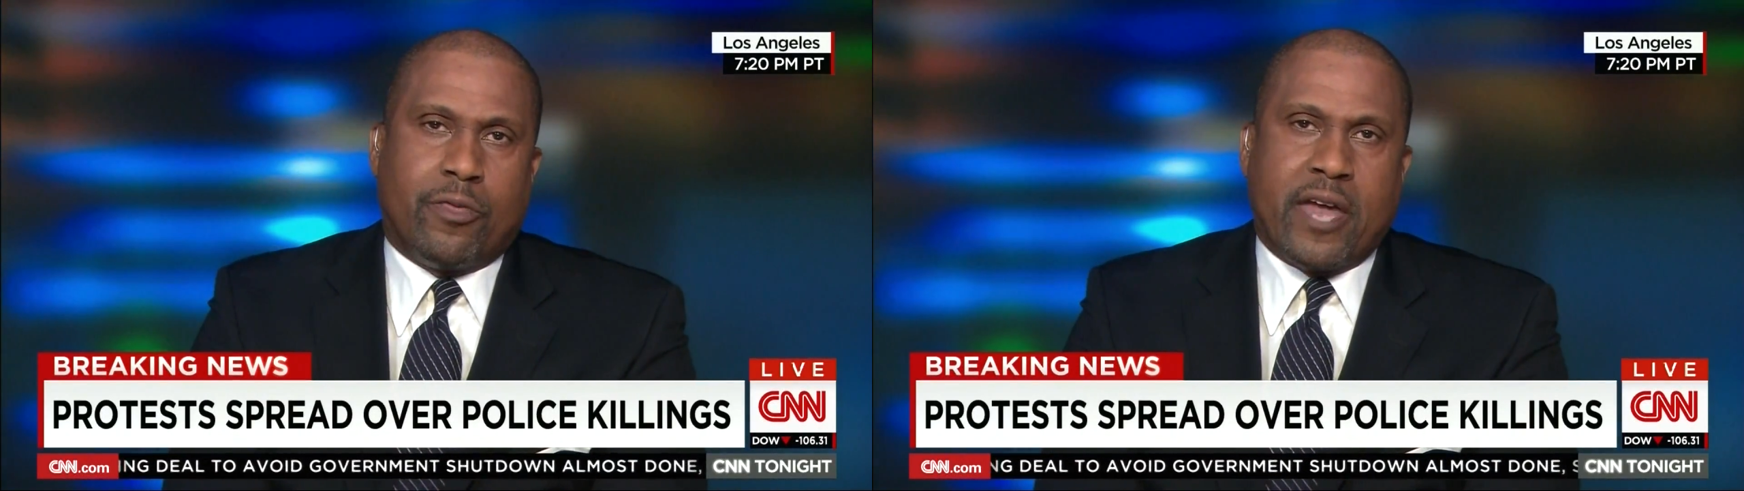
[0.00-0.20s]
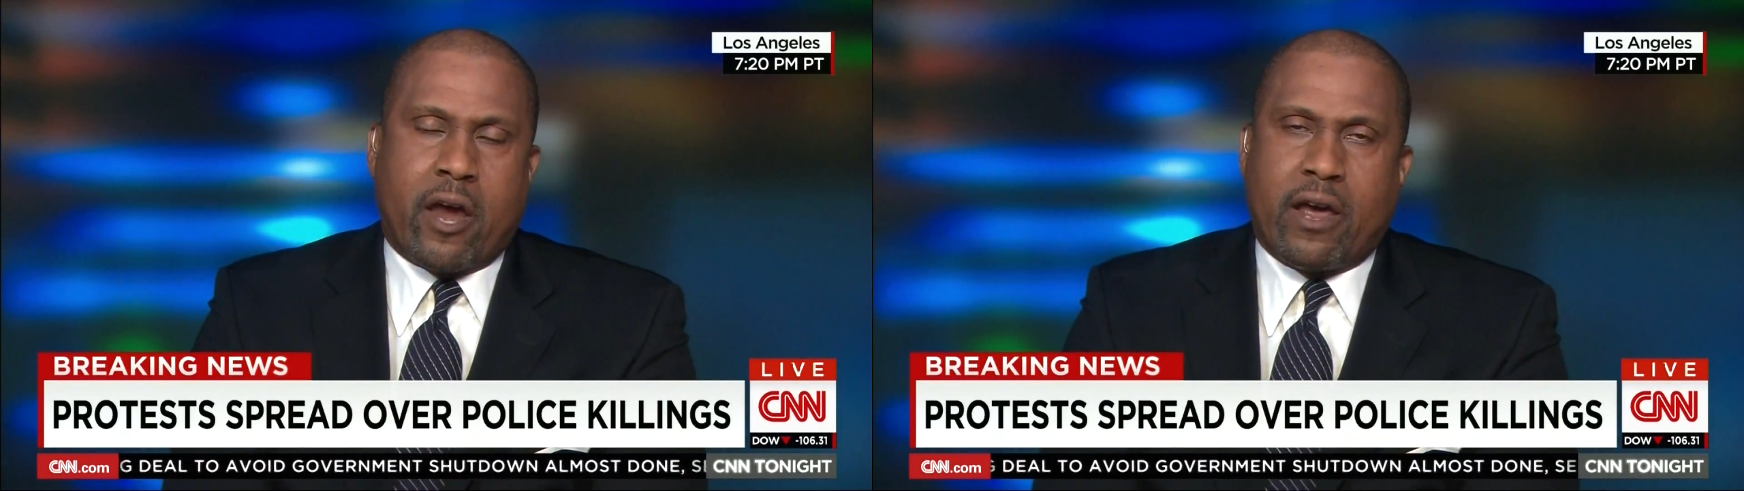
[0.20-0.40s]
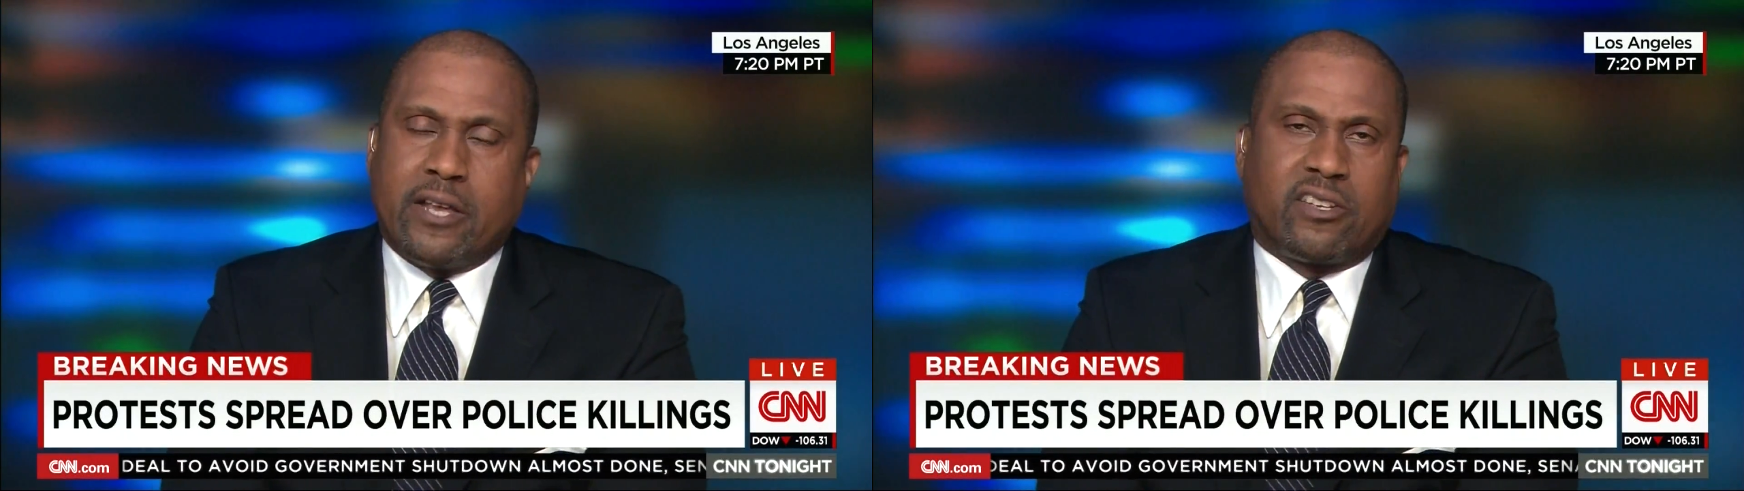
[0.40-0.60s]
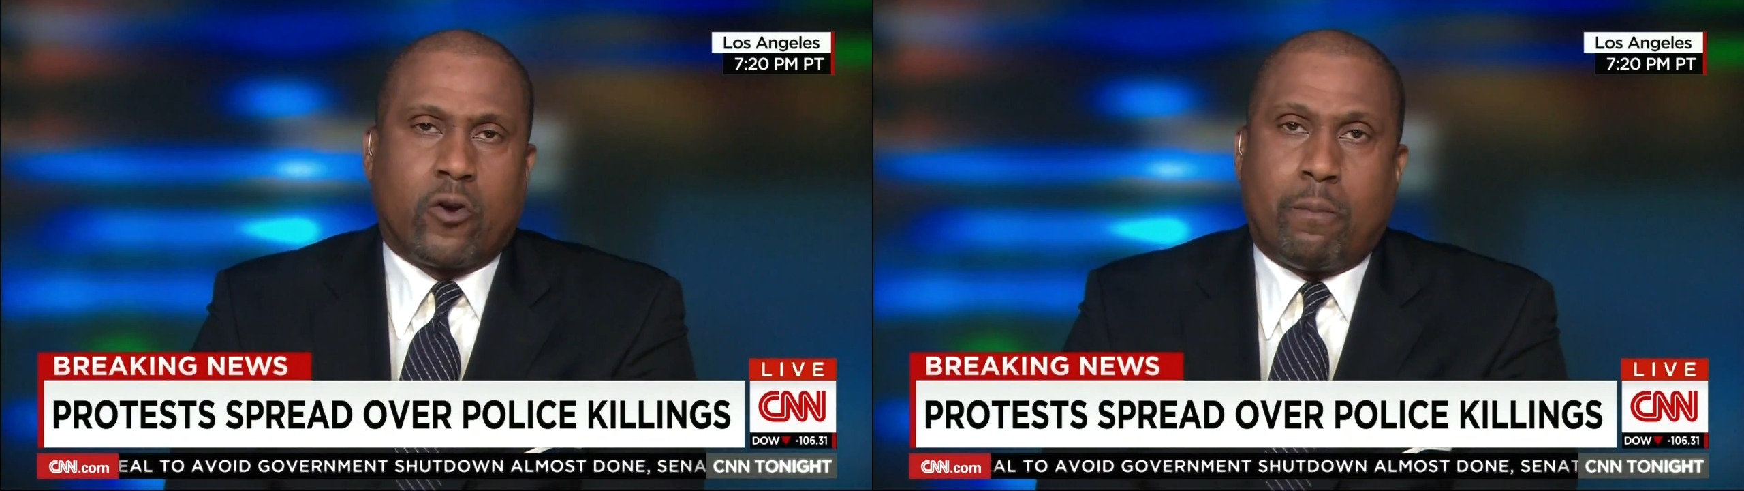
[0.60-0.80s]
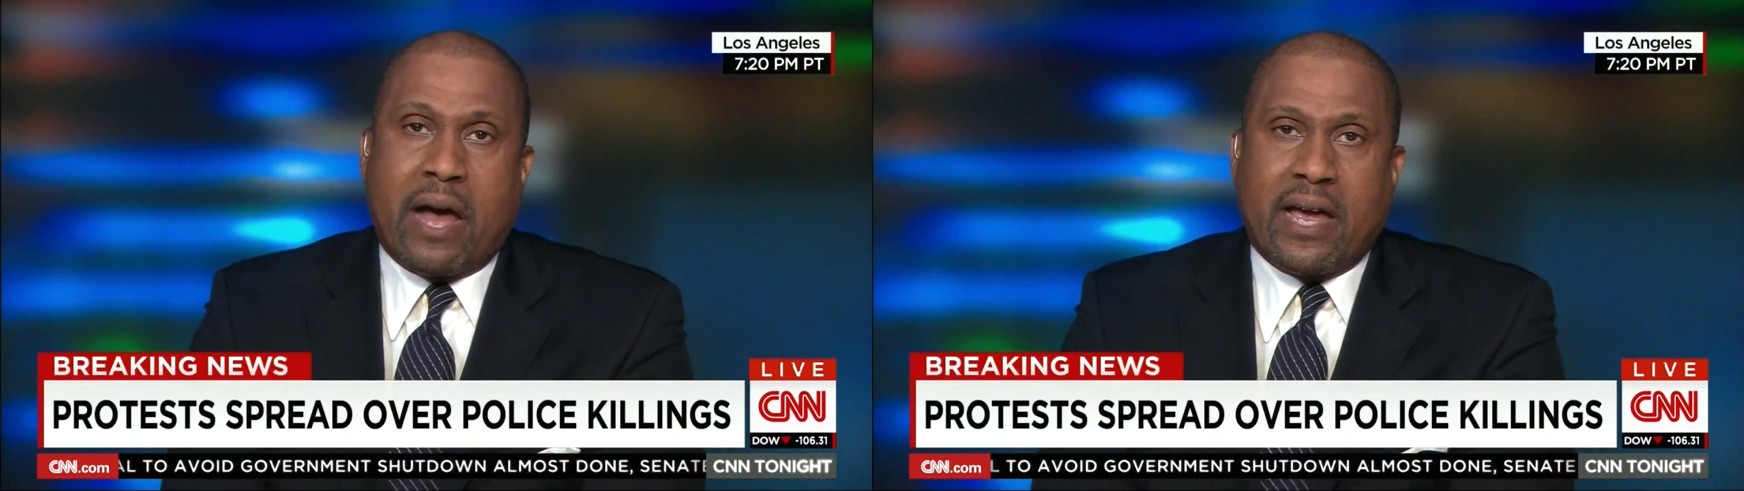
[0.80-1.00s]
there? I just
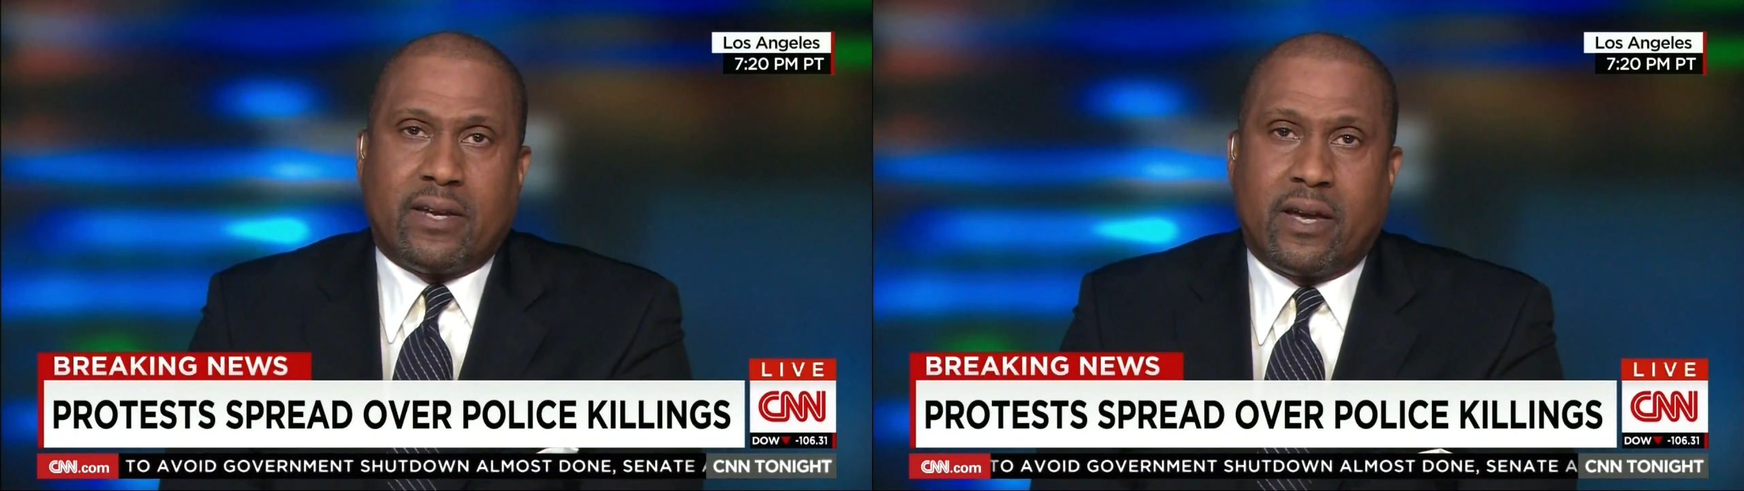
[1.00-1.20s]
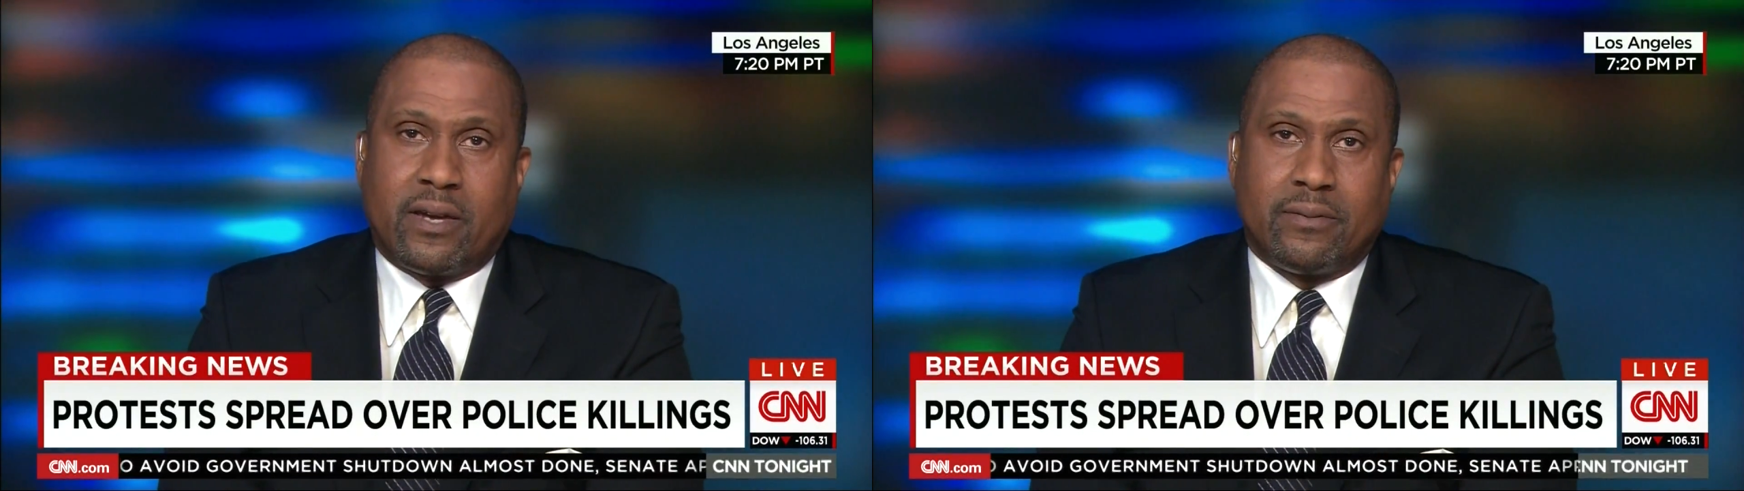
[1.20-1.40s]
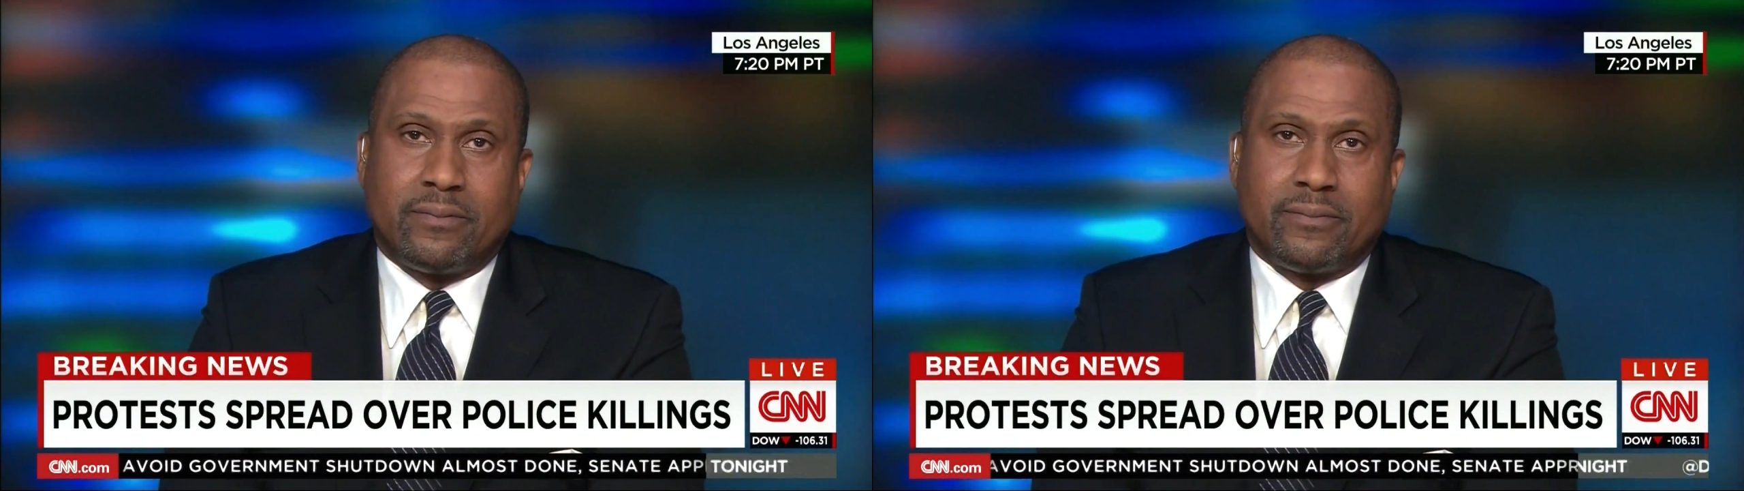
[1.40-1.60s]
don't buy it, Don.